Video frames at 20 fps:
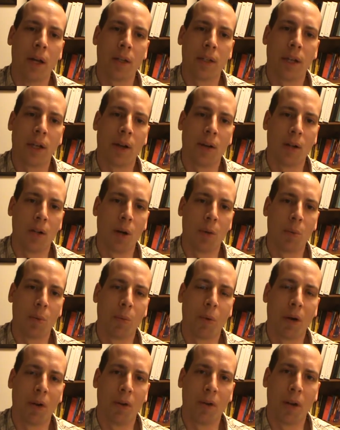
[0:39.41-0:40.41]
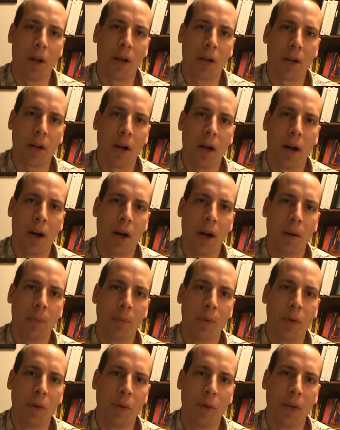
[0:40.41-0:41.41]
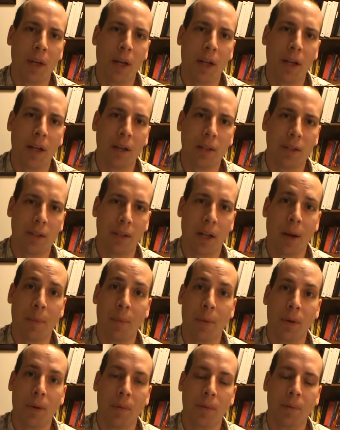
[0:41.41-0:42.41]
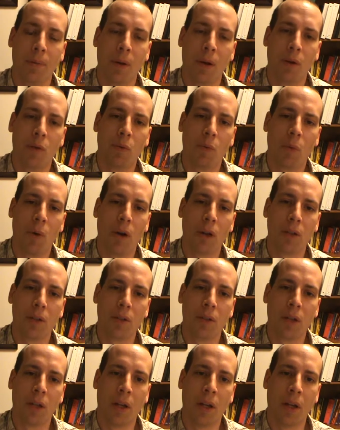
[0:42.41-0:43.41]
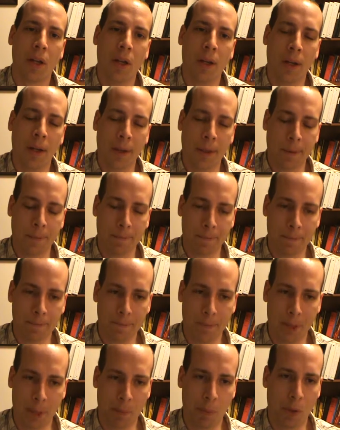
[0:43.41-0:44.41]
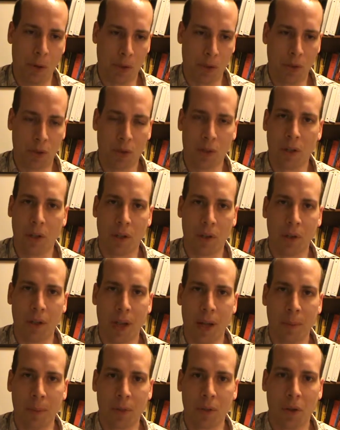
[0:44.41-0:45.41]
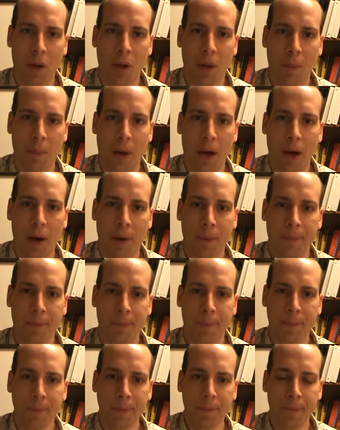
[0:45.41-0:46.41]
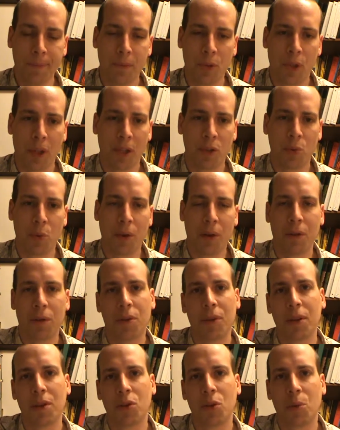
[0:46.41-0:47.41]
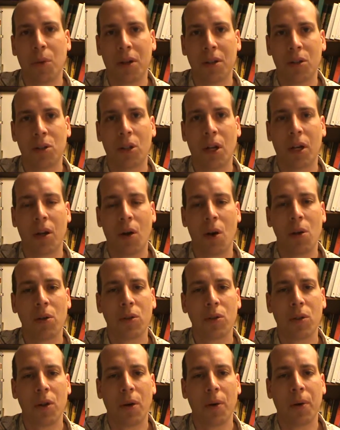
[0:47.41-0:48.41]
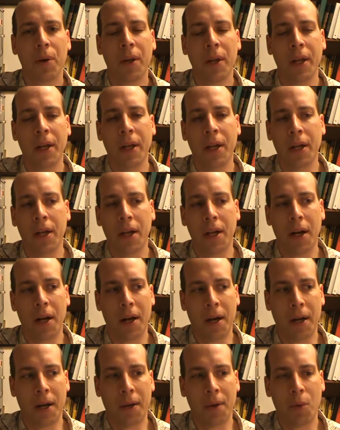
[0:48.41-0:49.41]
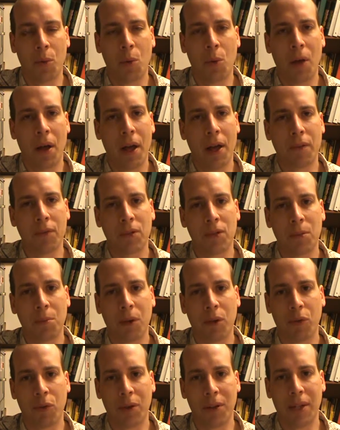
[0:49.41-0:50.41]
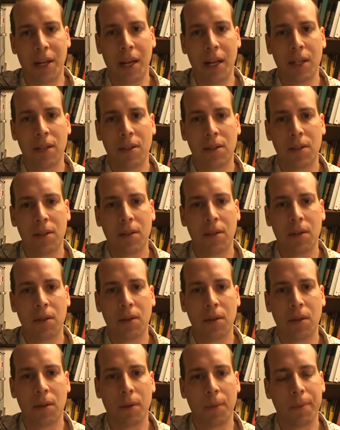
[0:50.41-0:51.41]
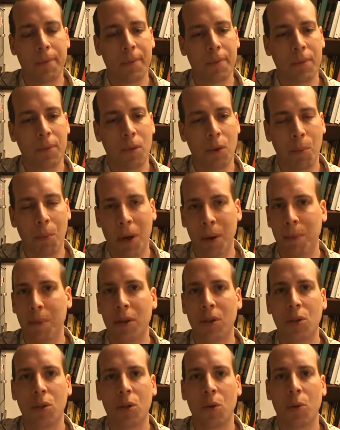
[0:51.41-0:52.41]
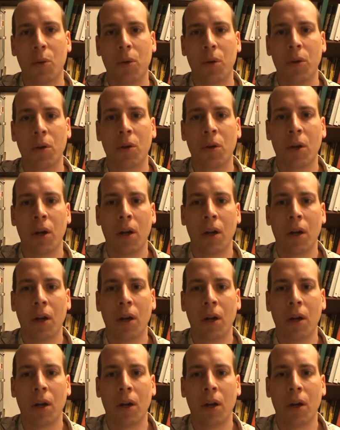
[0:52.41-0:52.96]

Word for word: karyoberbrunner.com, you'll get a sample of what the book Your Secret Name is all about. So that's one of the things you want to check. Also, uh, we'll have some different dates. There might be a tour.